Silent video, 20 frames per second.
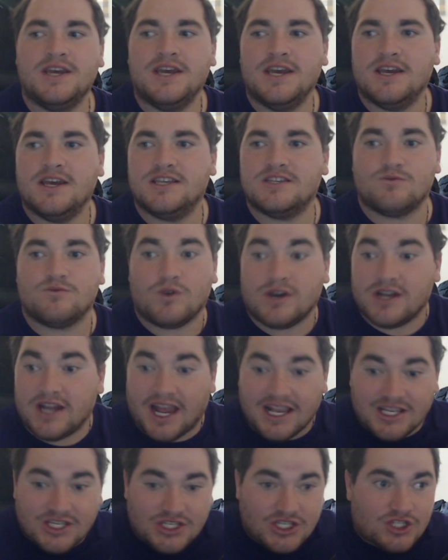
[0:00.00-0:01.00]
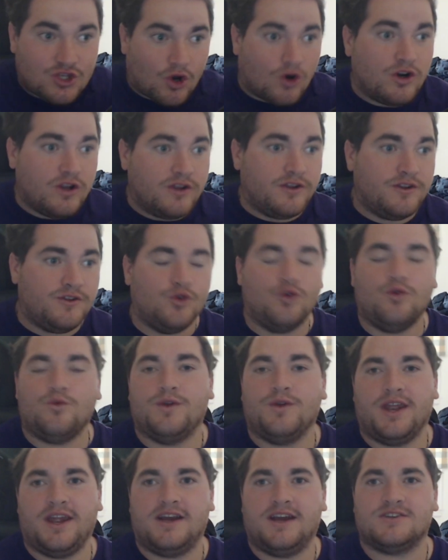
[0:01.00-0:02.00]
This is where I started doing
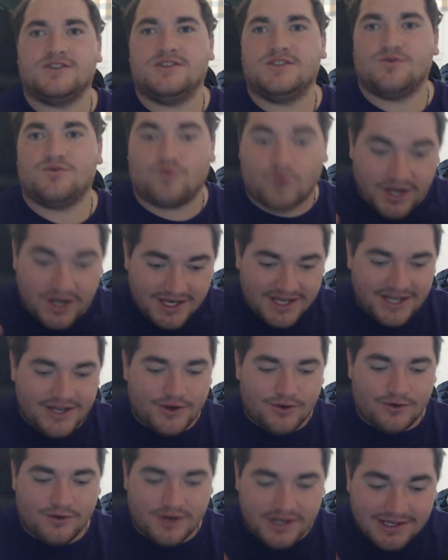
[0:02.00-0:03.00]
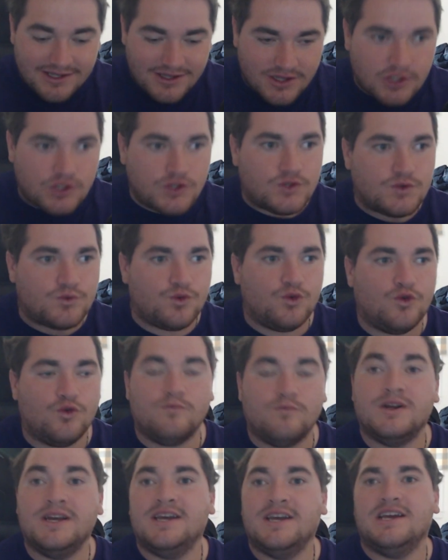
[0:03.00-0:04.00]
reactions. Right here in this
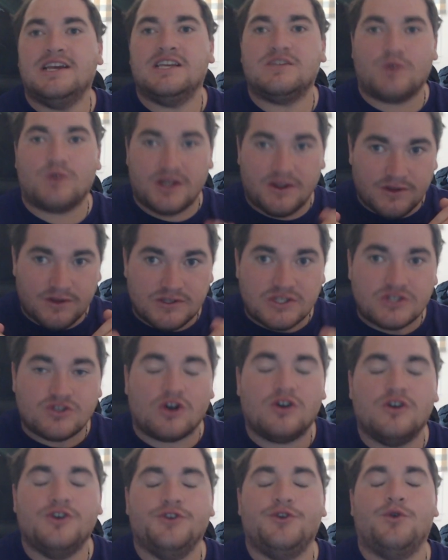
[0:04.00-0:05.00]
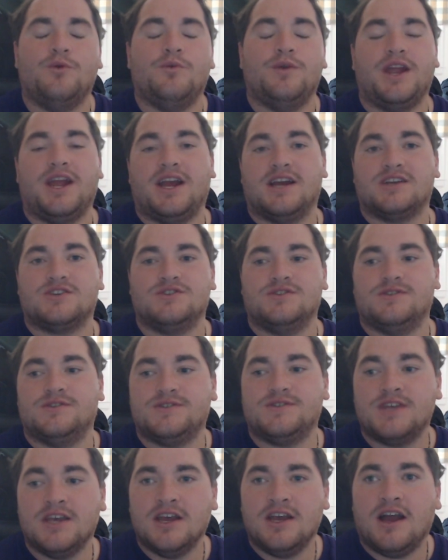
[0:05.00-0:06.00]
room is where I started doing
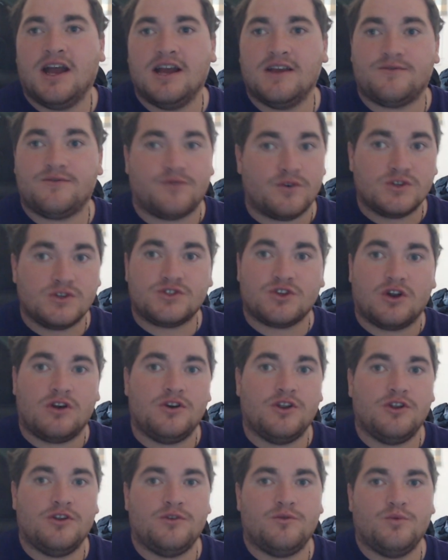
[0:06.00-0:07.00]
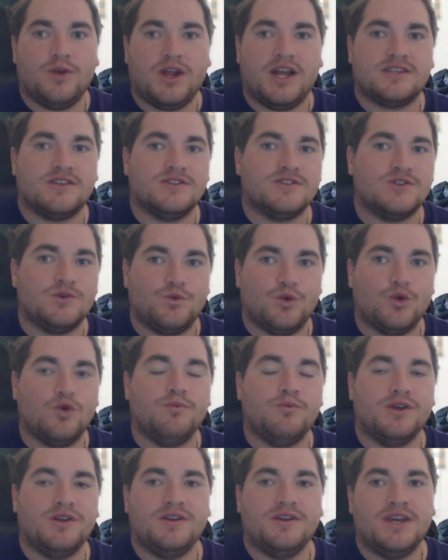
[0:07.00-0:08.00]
reactions. I first started reacting to
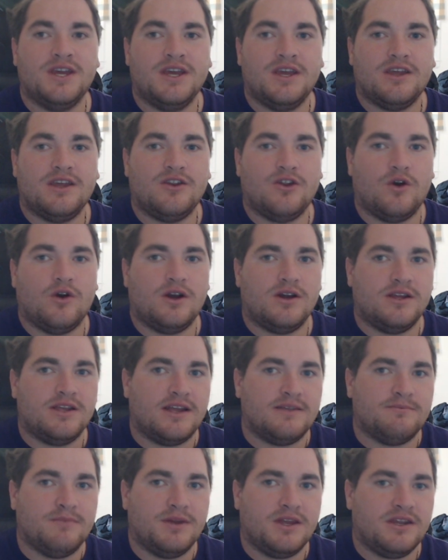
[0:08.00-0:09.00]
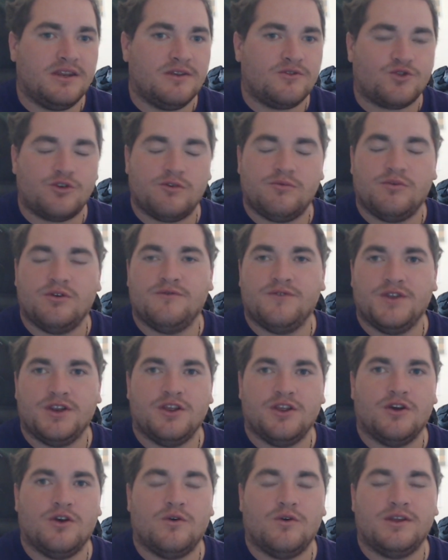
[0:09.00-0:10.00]
Ruby. You know, I made a tribute
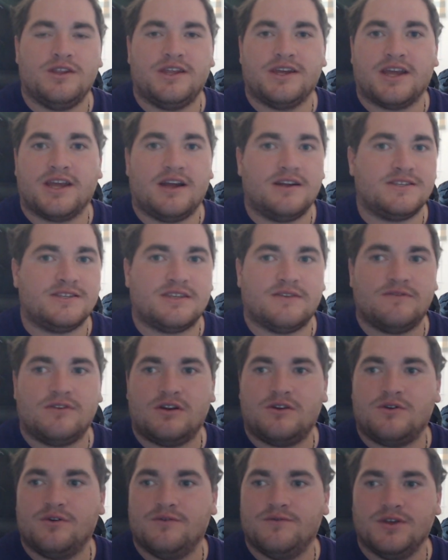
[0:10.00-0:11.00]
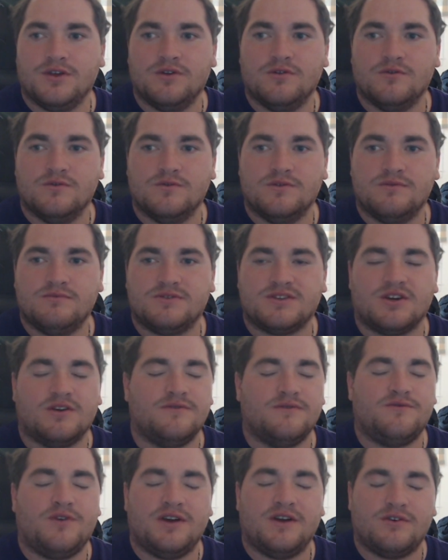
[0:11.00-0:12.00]
video, and that got 700 views. Sorry,
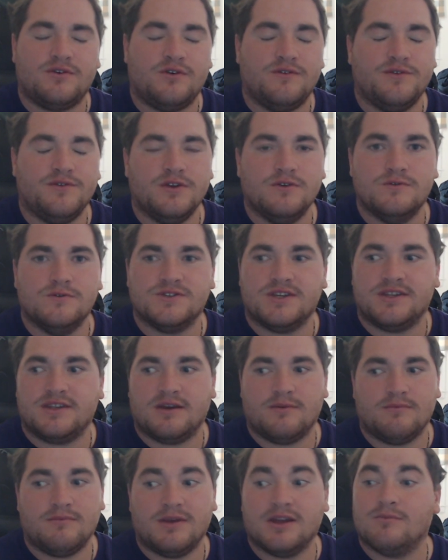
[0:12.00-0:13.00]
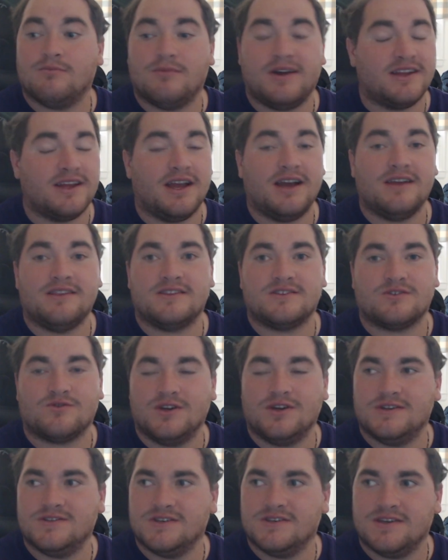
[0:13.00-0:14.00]
500 views, and that, my God, that's
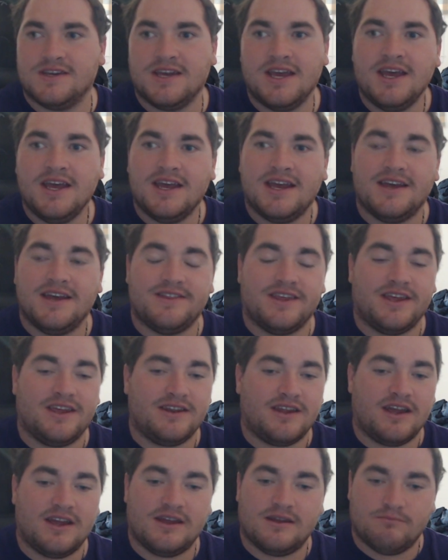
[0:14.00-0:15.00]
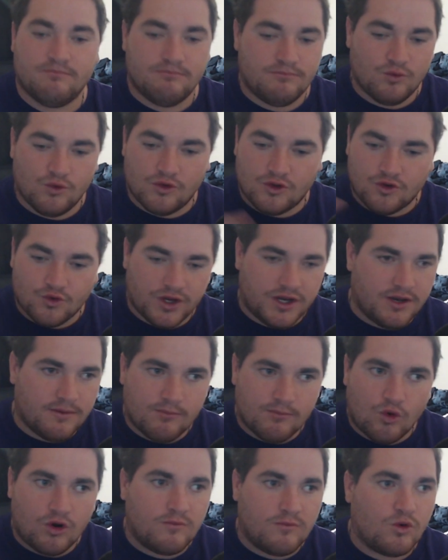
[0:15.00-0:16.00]
crazy. And then I created
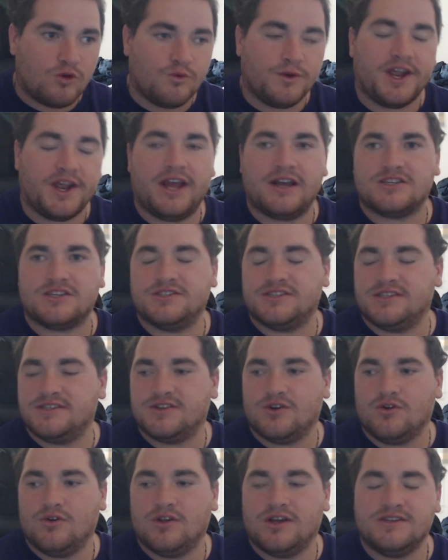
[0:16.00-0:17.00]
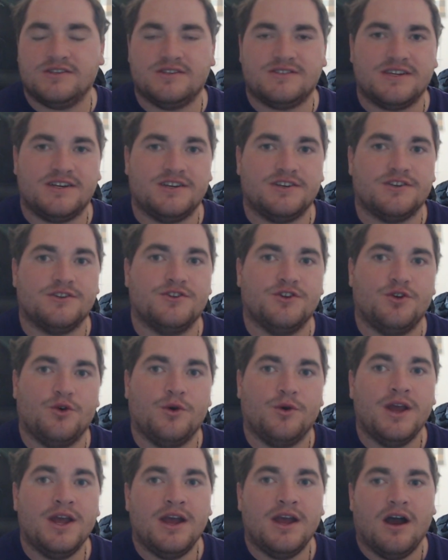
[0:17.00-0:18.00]
more and more reactions until I decided to do
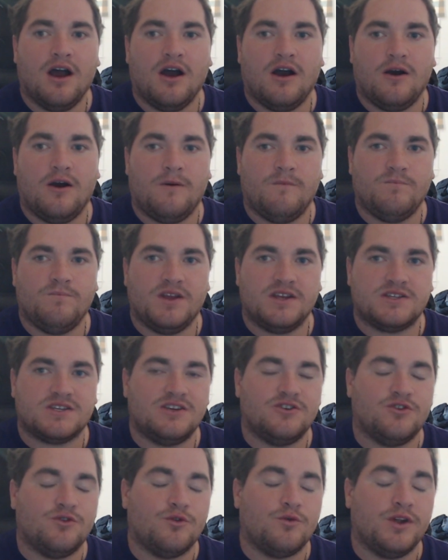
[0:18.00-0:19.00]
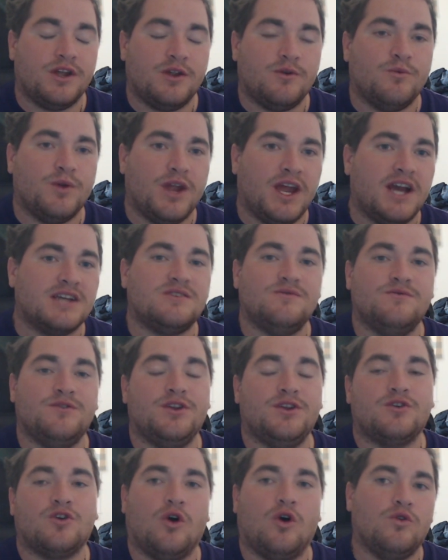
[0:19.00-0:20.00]
a reaction
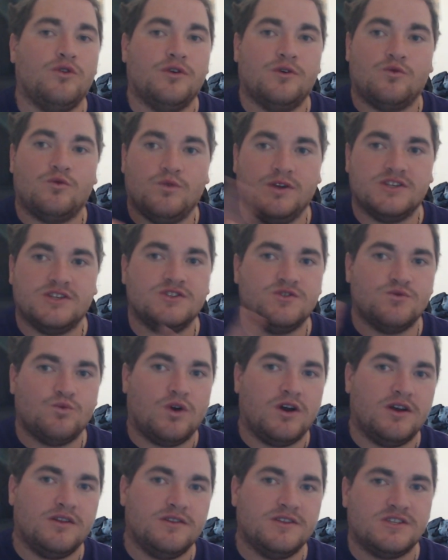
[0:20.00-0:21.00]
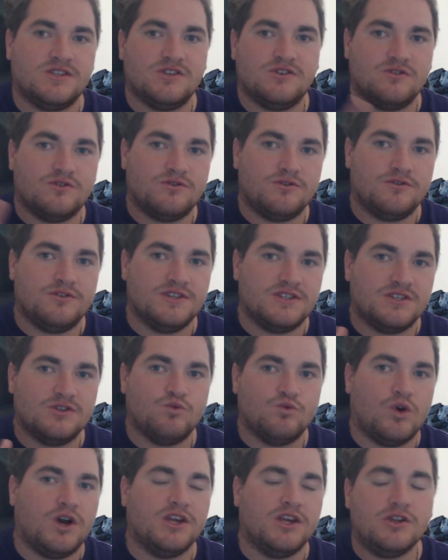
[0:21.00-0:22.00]
video called "The Reasons Why." This is
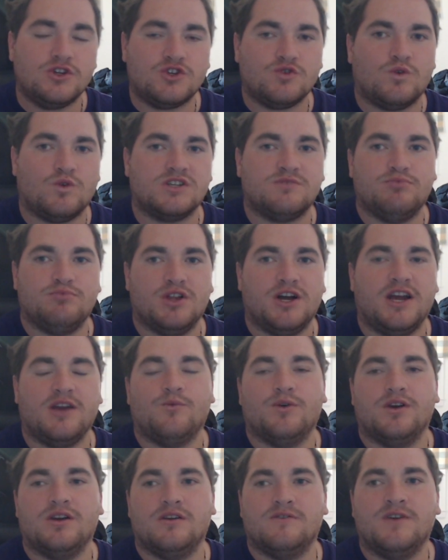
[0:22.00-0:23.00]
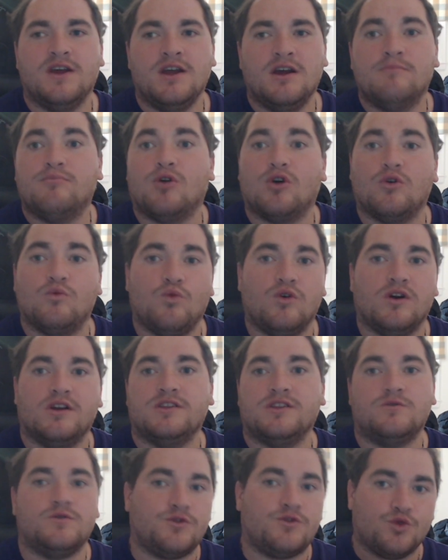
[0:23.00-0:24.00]
why you should watch Blind Wave Part 1.
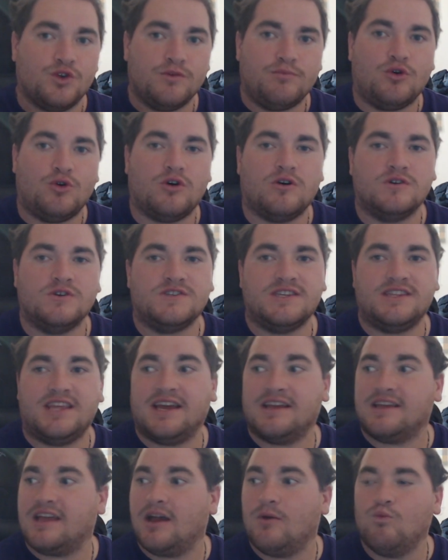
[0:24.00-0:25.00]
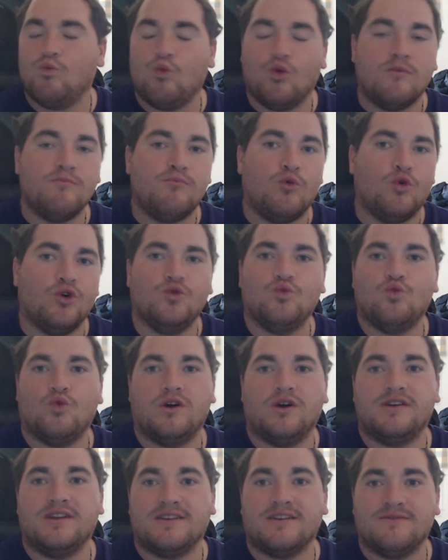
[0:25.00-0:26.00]
There are three parts, and I got
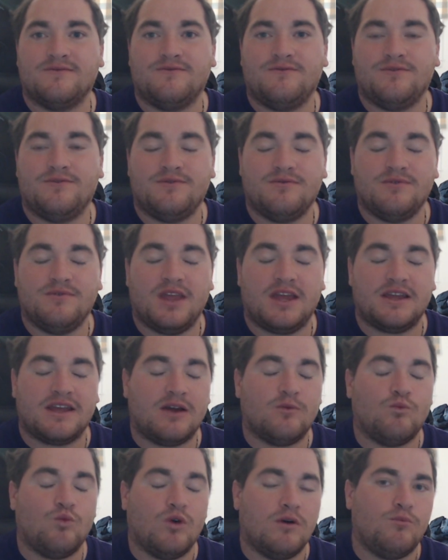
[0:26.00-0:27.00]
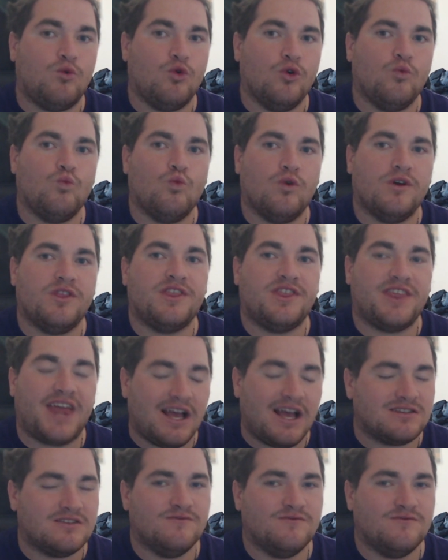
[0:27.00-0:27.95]
1.1 thousand